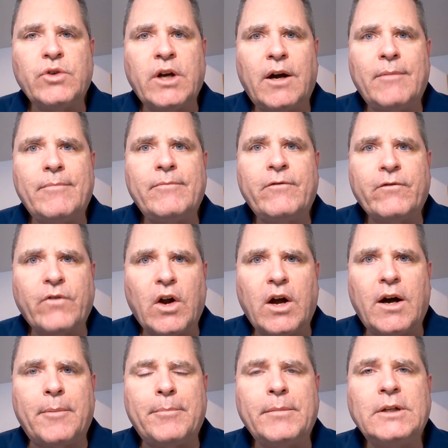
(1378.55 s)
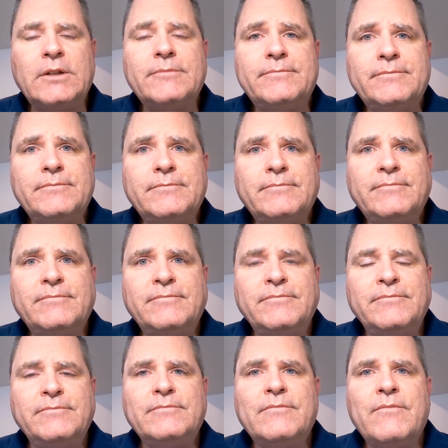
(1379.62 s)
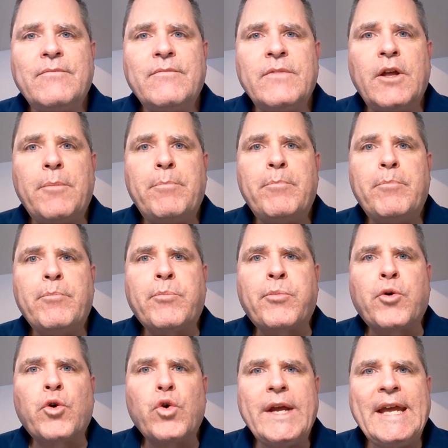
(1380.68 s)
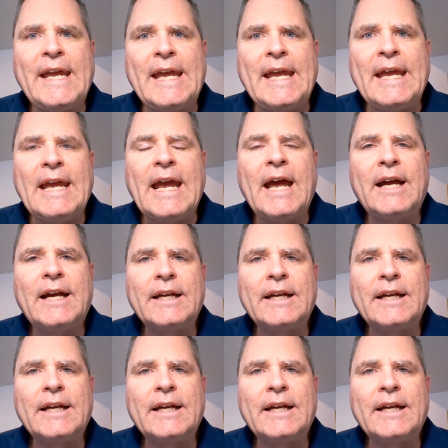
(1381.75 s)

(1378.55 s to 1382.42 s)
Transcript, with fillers: come from the pre